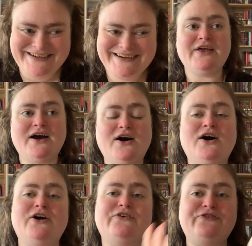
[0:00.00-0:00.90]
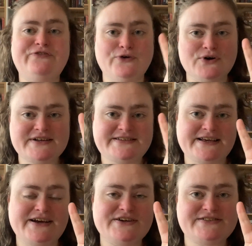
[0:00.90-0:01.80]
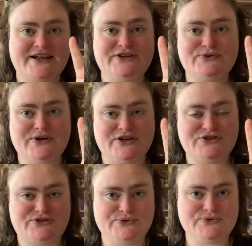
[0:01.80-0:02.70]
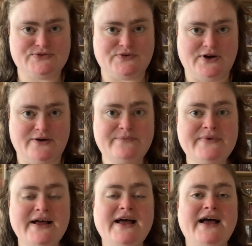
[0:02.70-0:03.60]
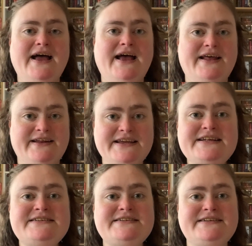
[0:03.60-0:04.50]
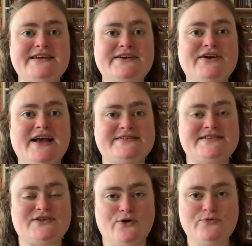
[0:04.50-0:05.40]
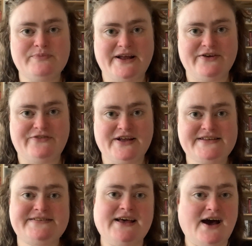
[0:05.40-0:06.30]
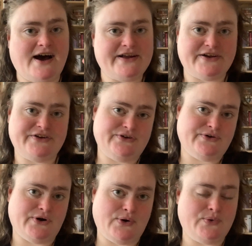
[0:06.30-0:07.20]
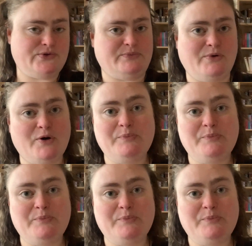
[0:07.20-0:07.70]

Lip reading: There are 4 tiers that you can choose from and each tier has its own benefits. The higher you go, the more